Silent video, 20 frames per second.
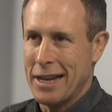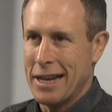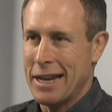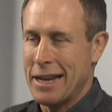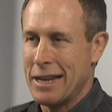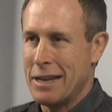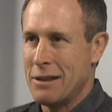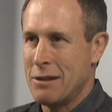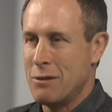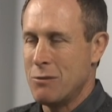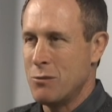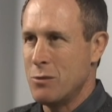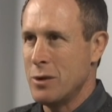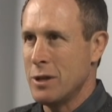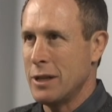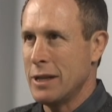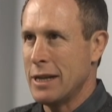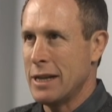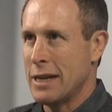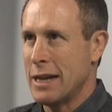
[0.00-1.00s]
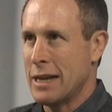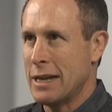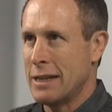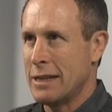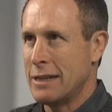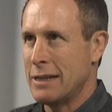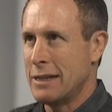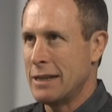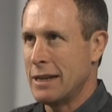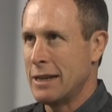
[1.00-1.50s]
And really
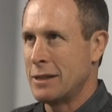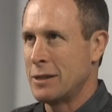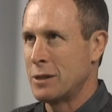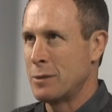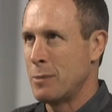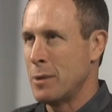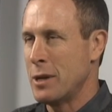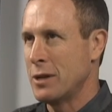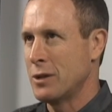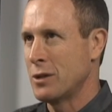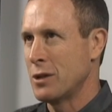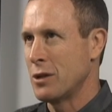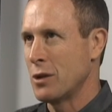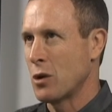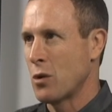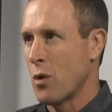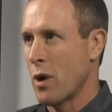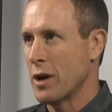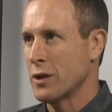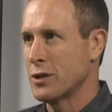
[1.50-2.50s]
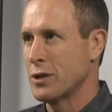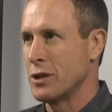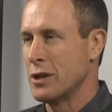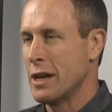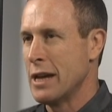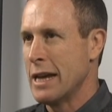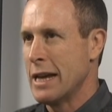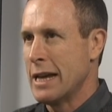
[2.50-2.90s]
it speaks to the question,